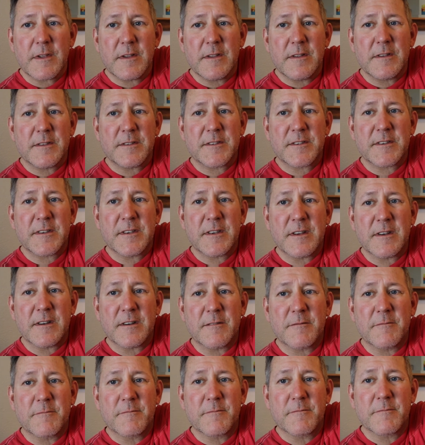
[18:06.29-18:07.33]
Let's see
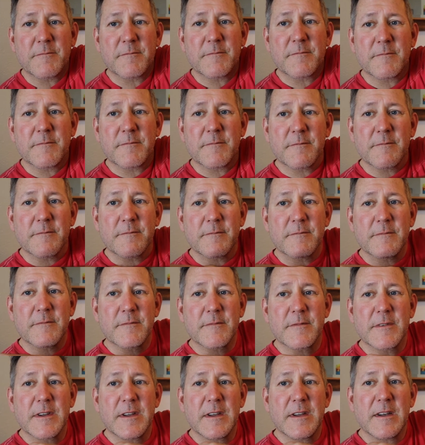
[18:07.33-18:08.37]
here.
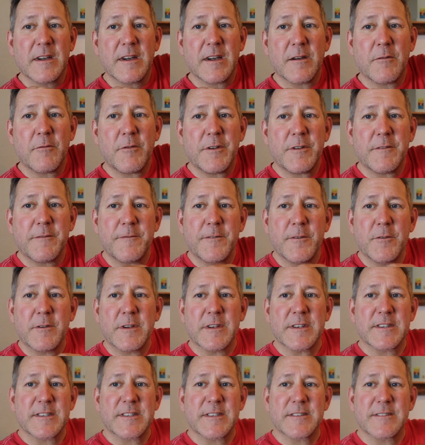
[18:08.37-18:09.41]
I want to
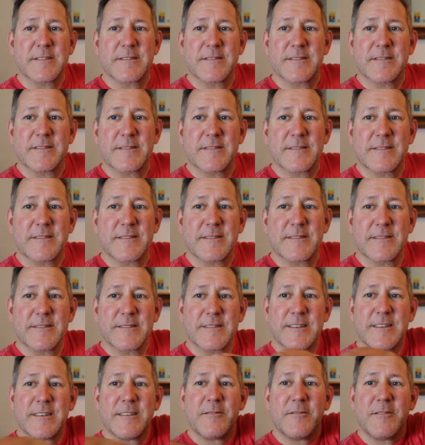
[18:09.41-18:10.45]
focus.
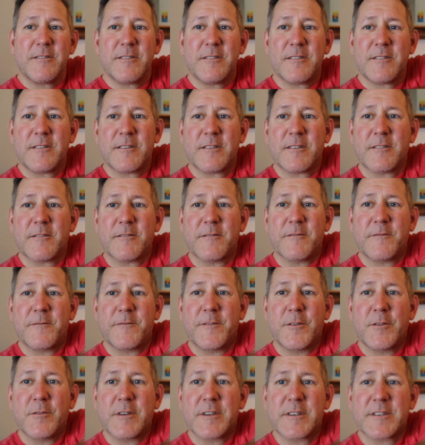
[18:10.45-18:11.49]
No, no, no, no, no.
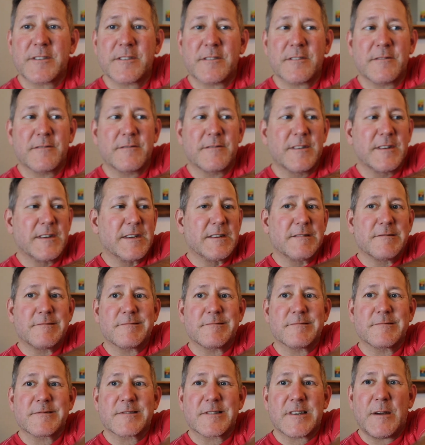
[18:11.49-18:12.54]
Focus.
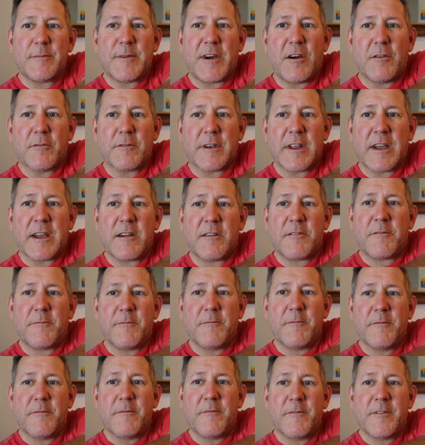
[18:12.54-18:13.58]
Come on now.
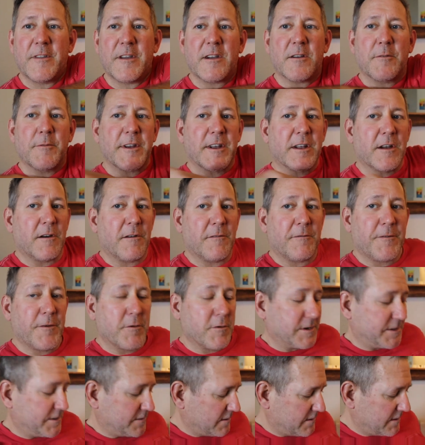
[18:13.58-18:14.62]
There we go.
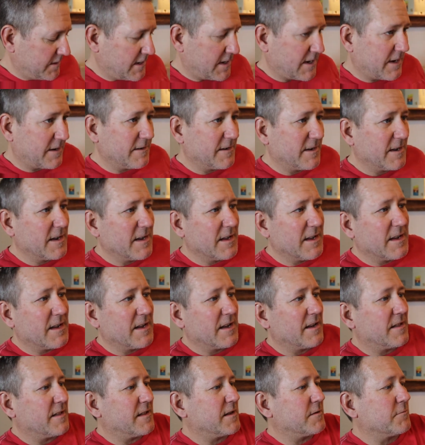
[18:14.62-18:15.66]
Focus on that.
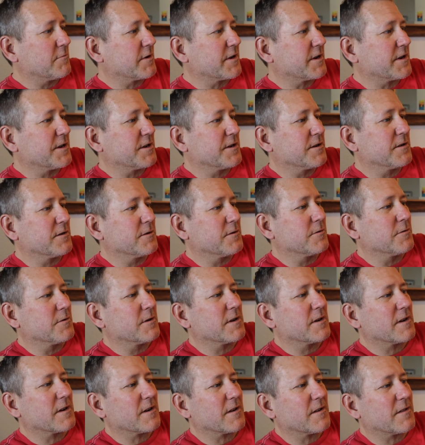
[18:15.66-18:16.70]
And then we're going to do
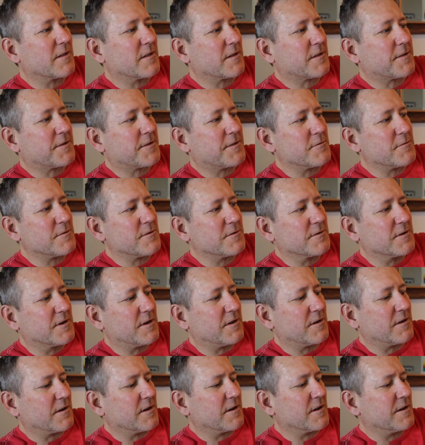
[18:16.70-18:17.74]
the third
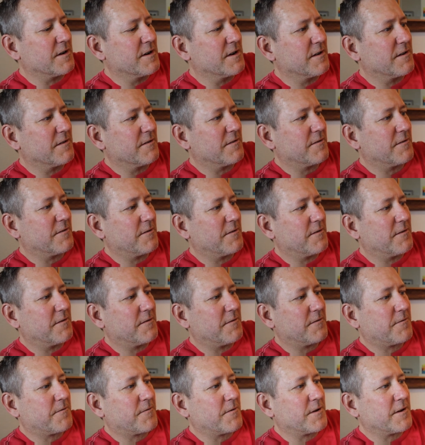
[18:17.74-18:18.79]
card,
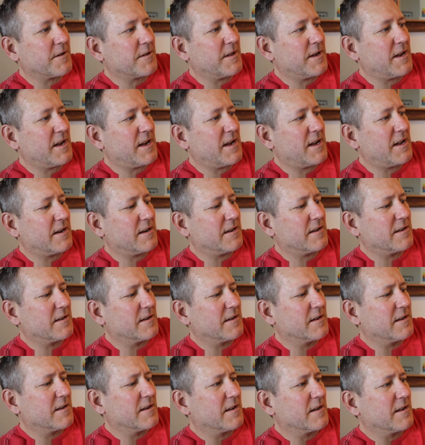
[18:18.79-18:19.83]
front of that,
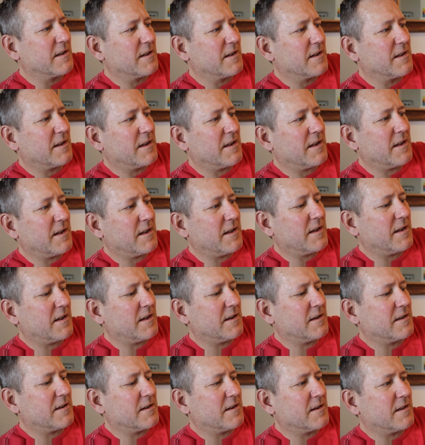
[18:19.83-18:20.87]

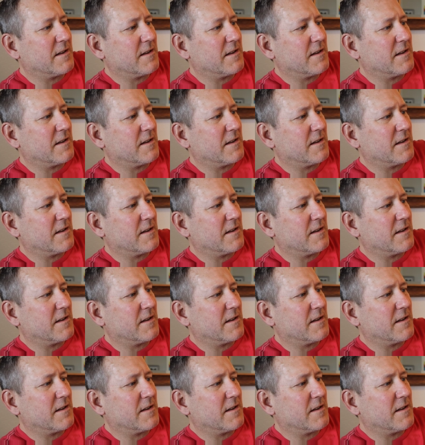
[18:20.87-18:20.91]
and